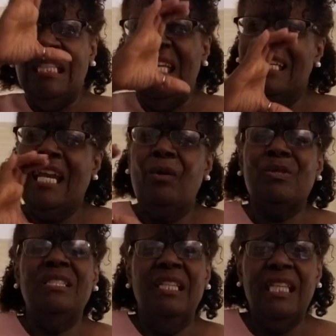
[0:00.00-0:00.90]
And I
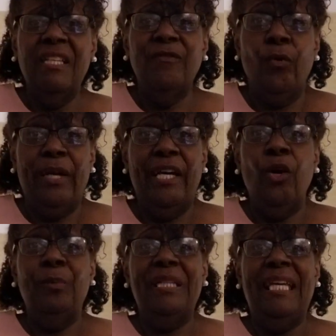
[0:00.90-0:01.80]
was looking for a
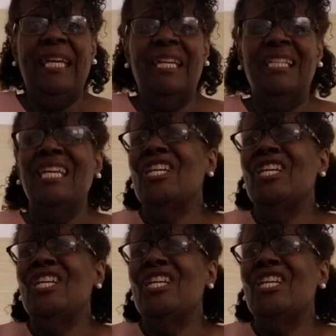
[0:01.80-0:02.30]
helping hand,